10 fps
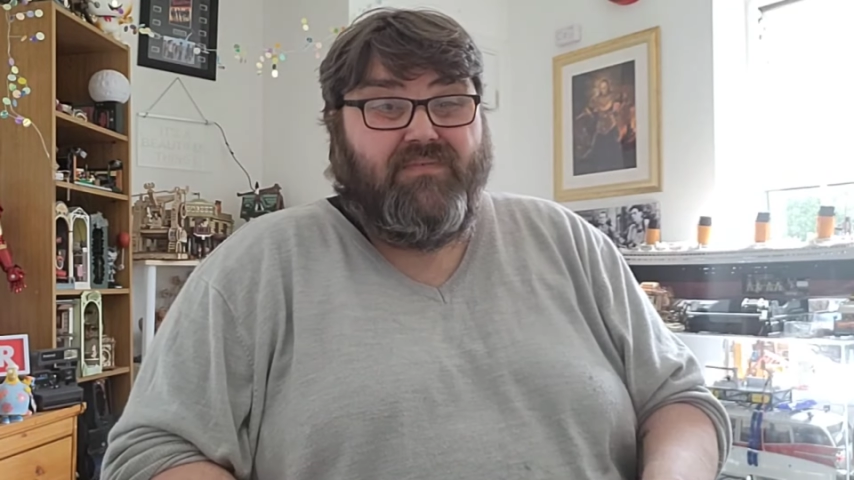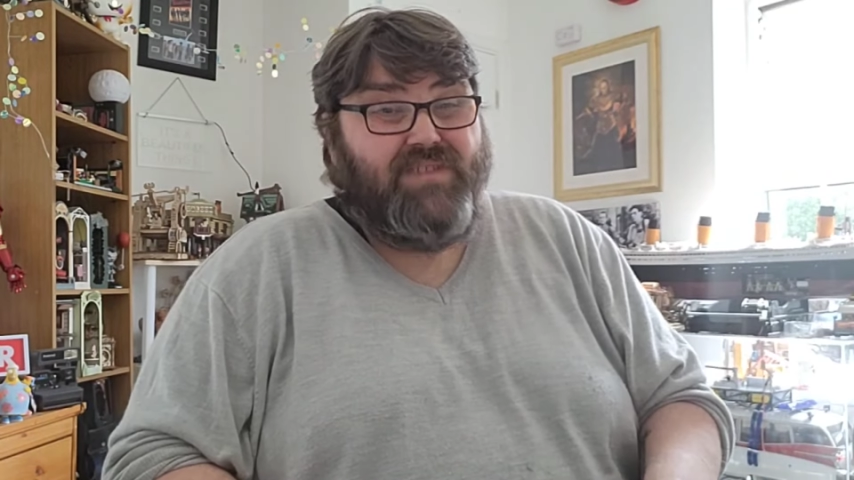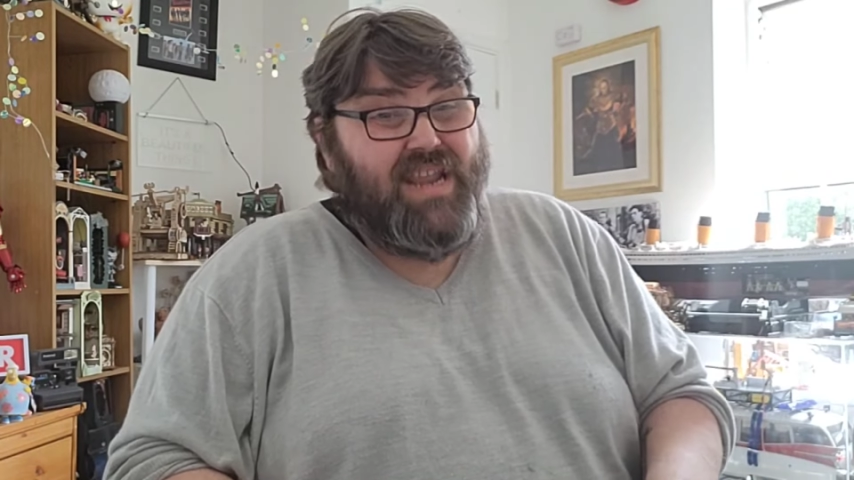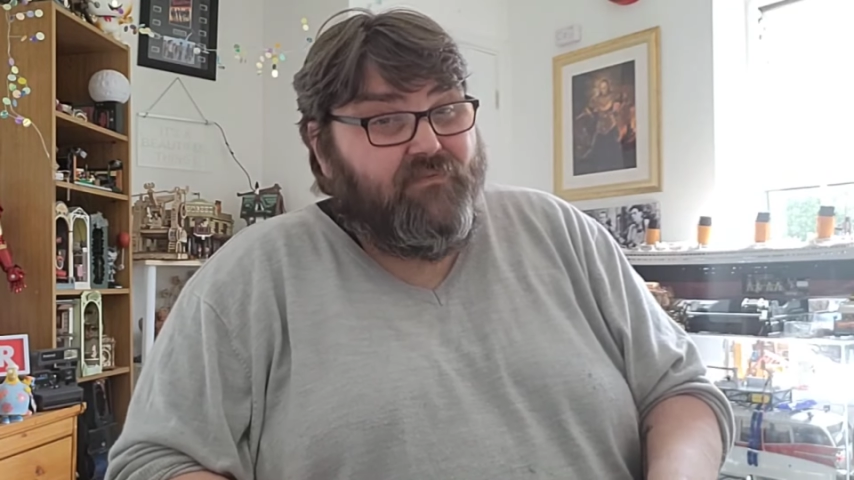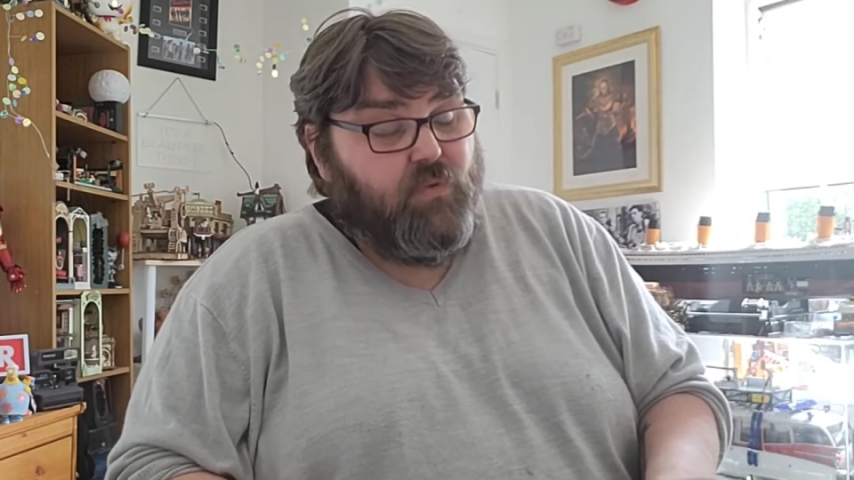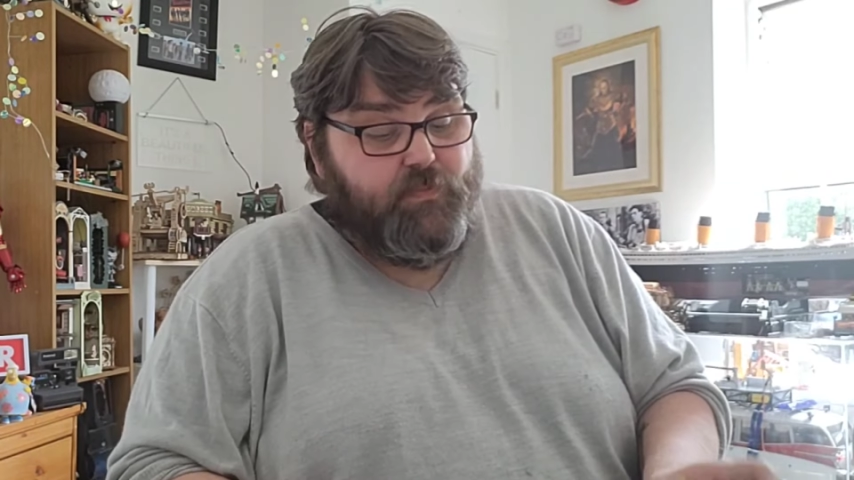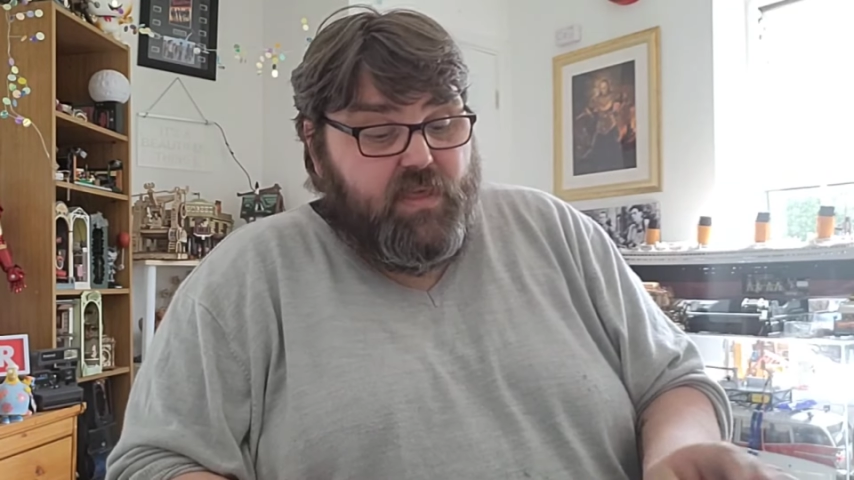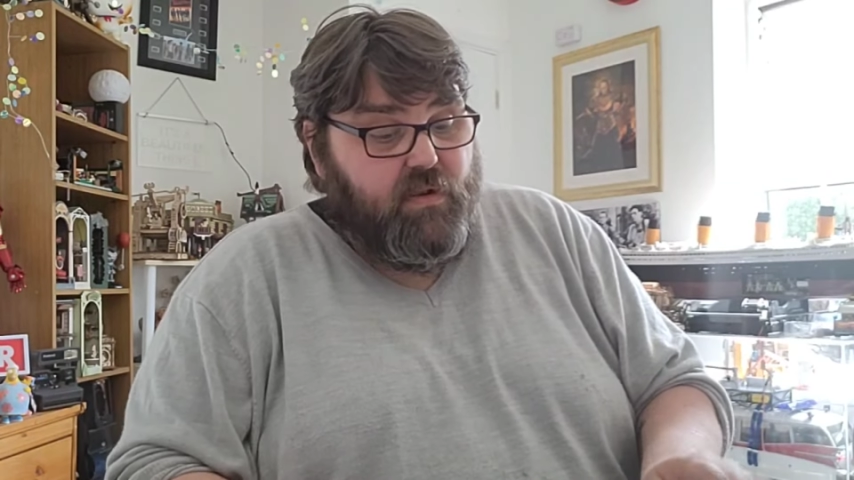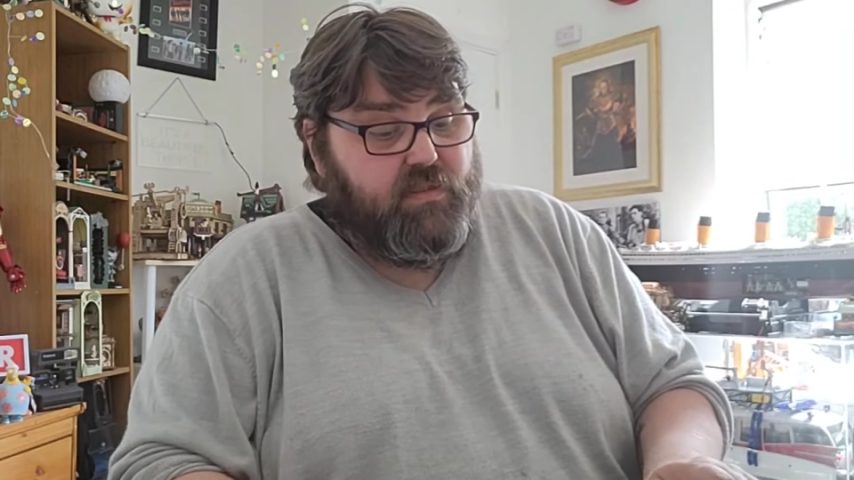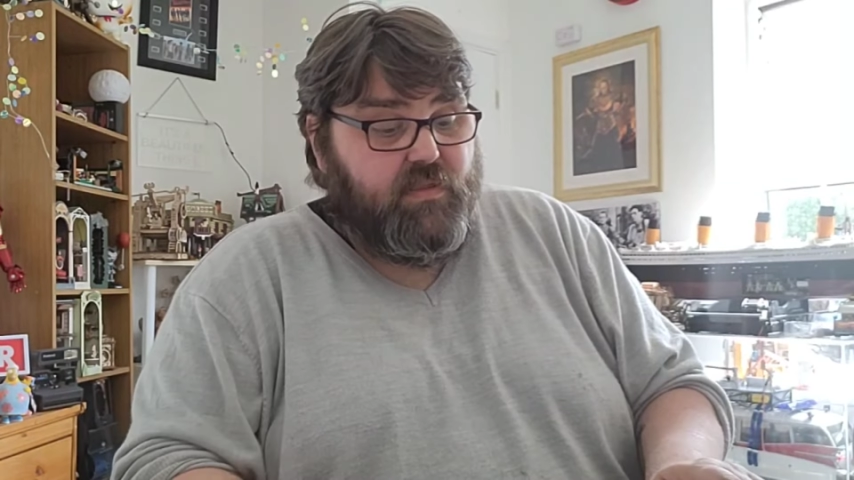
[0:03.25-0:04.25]
I've never
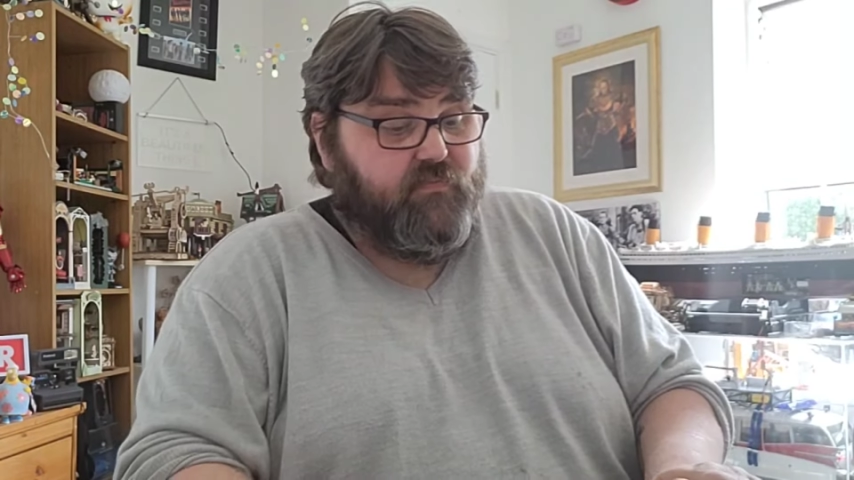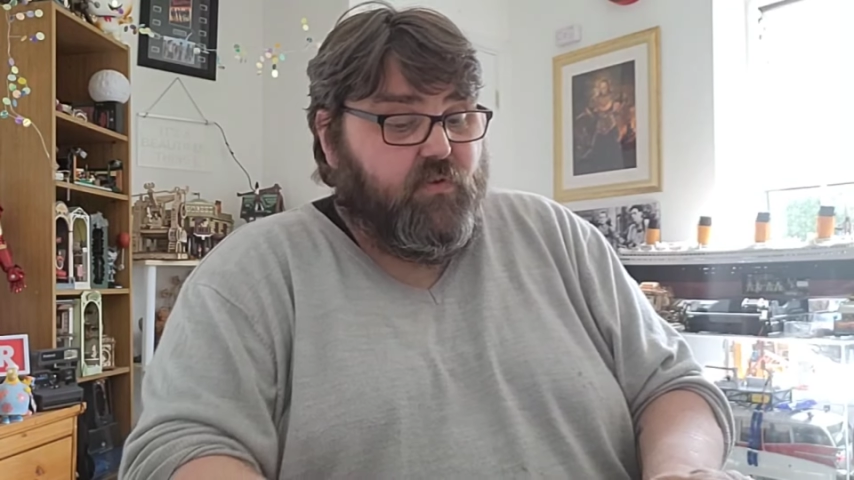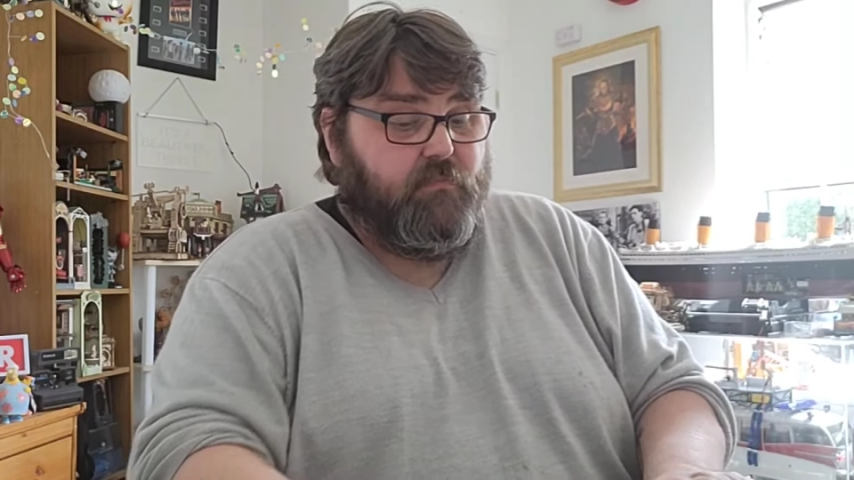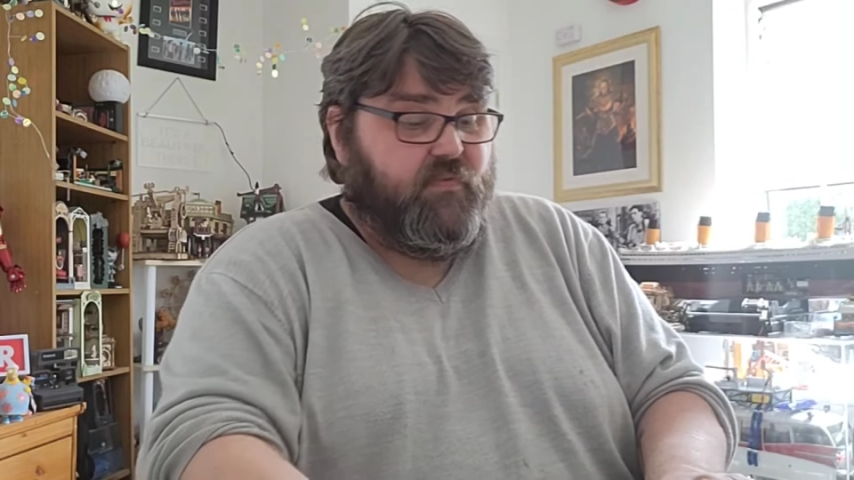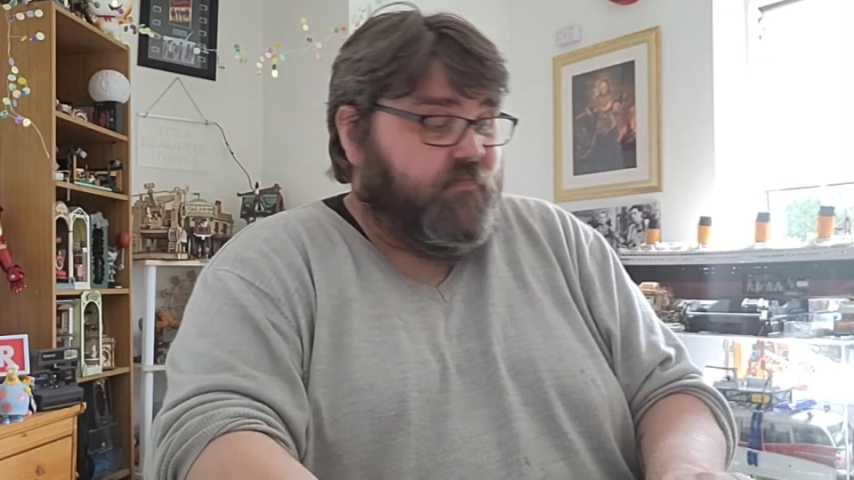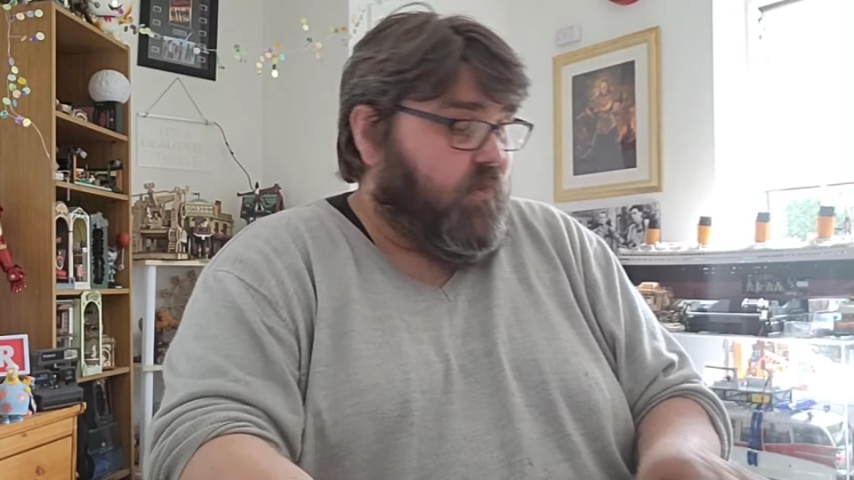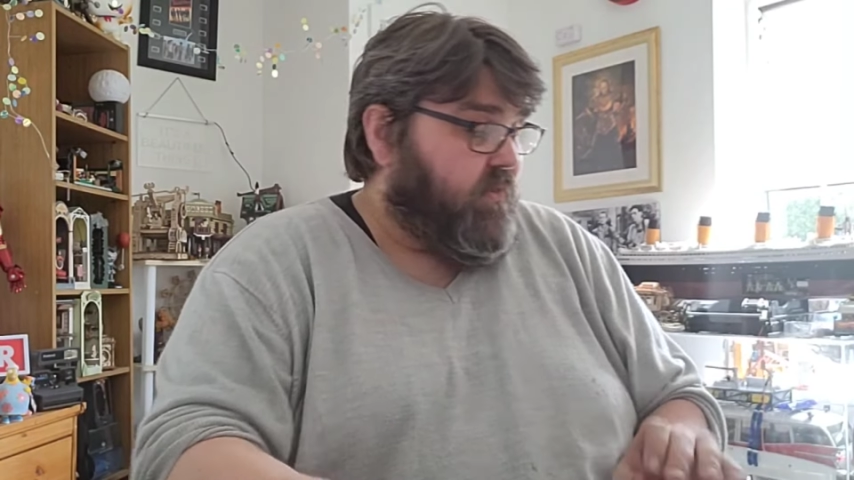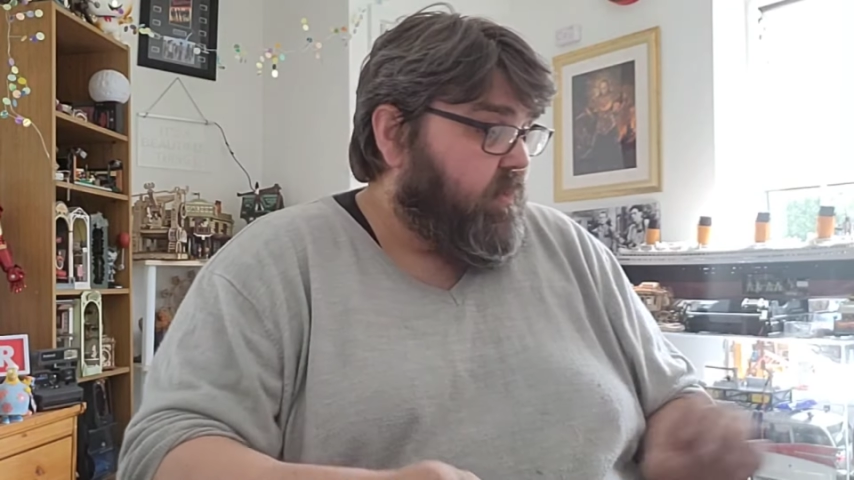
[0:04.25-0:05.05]
built anything from before,